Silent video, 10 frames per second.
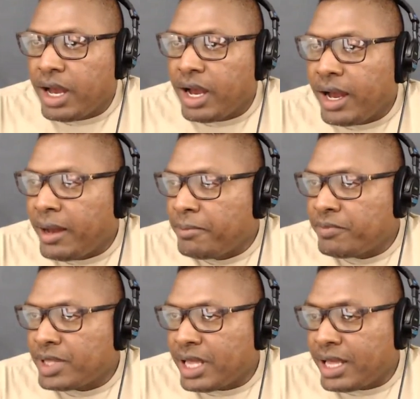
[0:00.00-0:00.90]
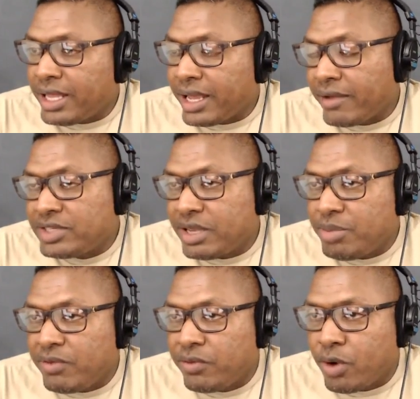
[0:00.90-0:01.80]
Like I've said
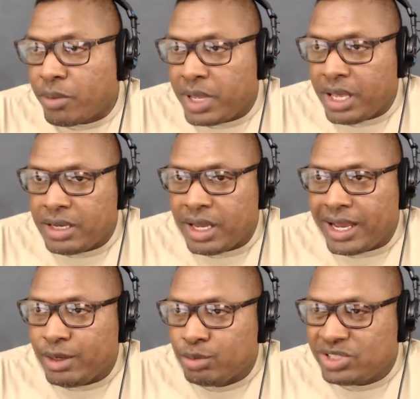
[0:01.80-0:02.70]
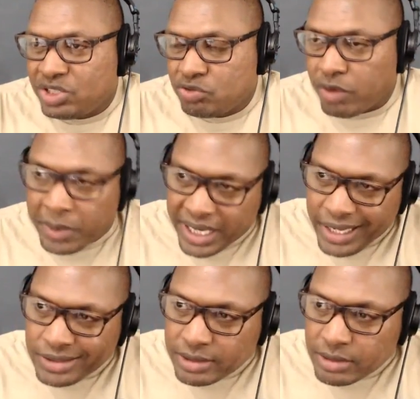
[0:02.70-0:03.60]
before, man, I don't
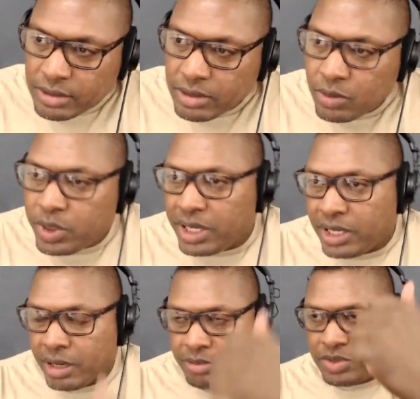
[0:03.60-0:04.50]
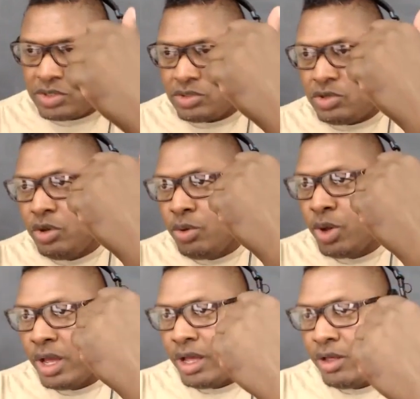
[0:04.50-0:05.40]
discriminate when it comes to
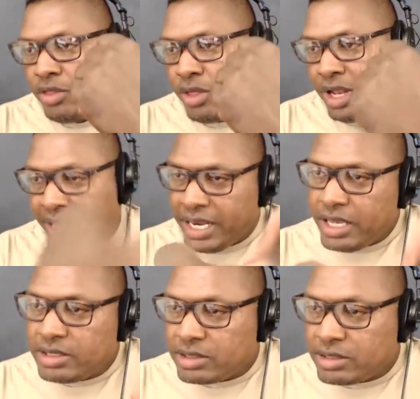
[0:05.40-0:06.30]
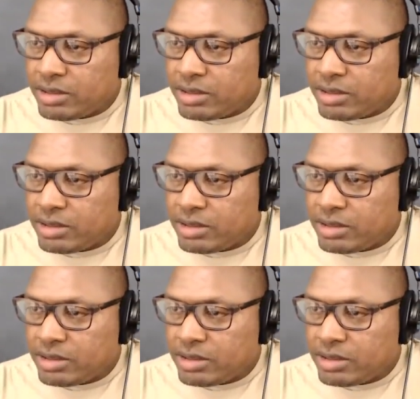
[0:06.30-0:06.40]
the ladies.